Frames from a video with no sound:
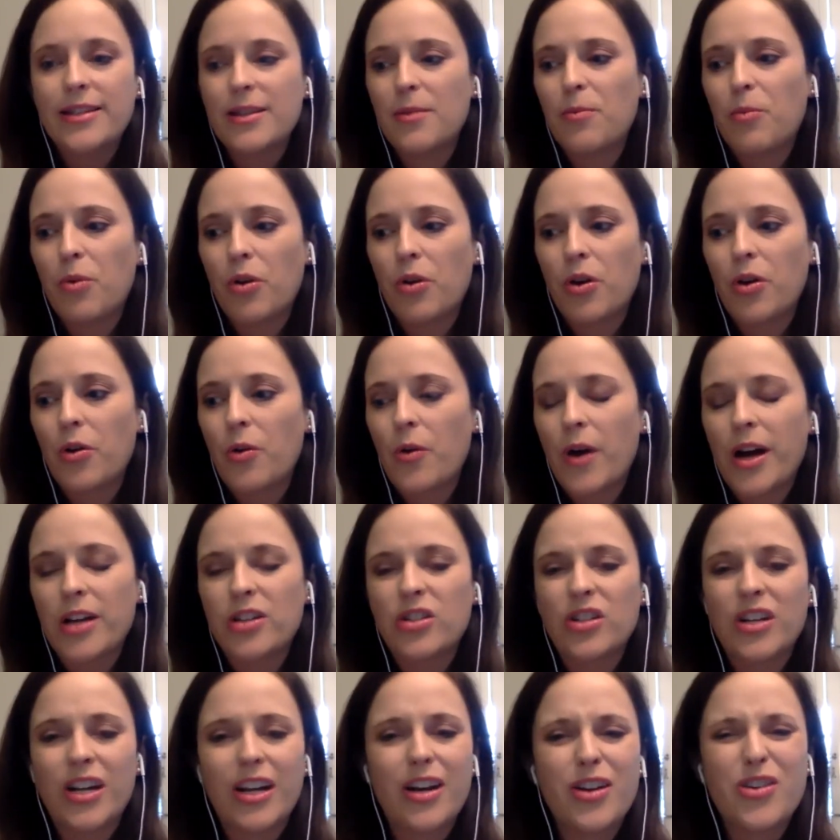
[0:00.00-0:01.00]
an important
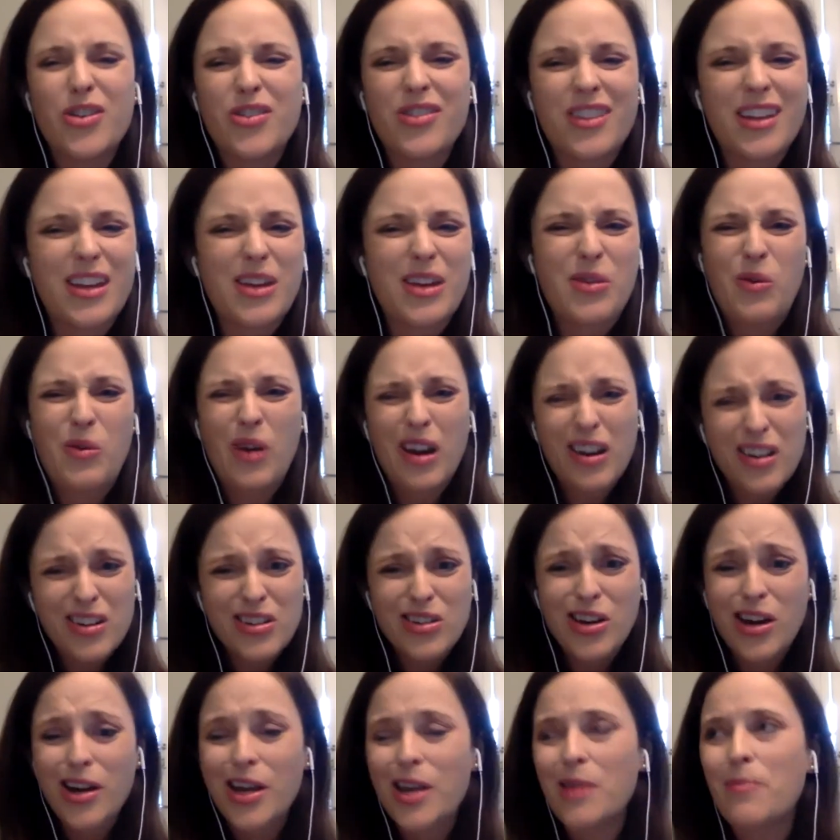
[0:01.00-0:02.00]
question. I know you're thinking, what are you
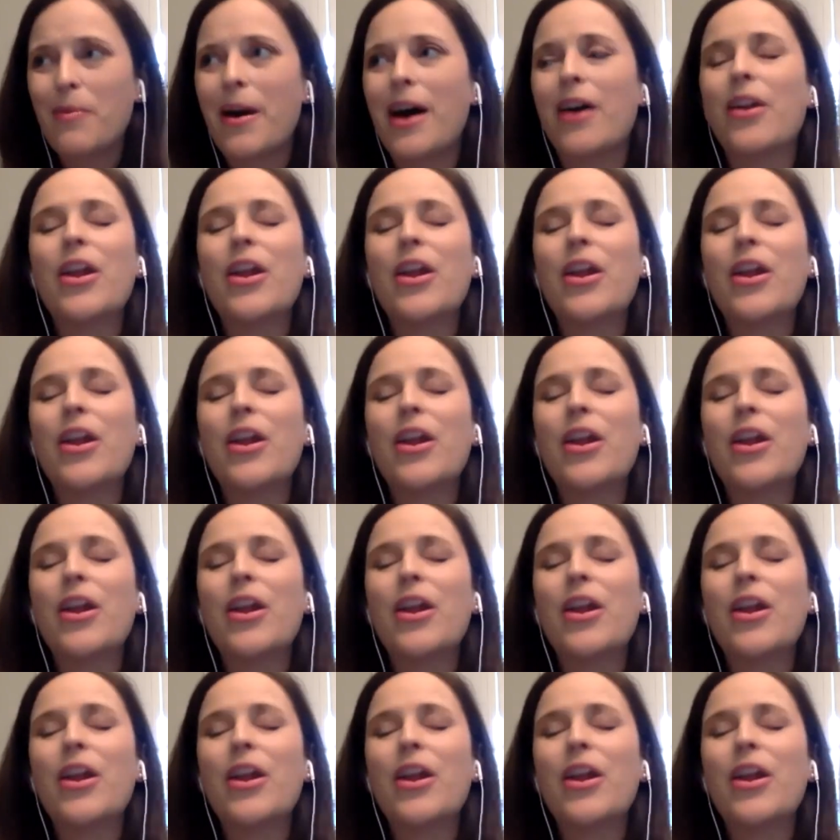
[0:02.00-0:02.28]
talking about?